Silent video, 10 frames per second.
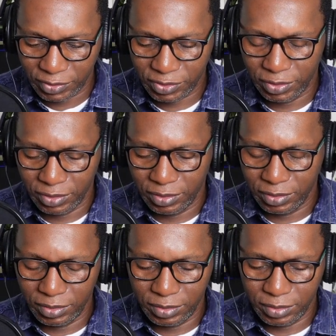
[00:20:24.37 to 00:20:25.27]
so
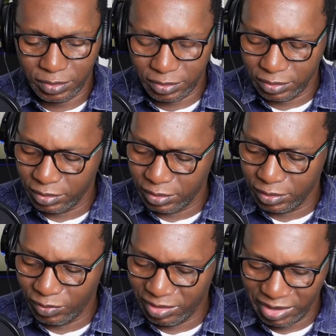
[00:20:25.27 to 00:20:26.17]

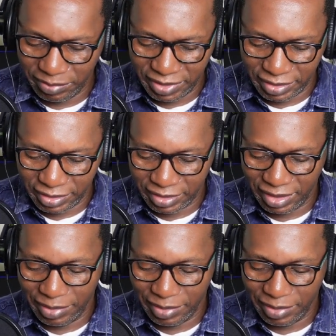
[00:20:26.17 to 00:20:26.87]
what am I playing here?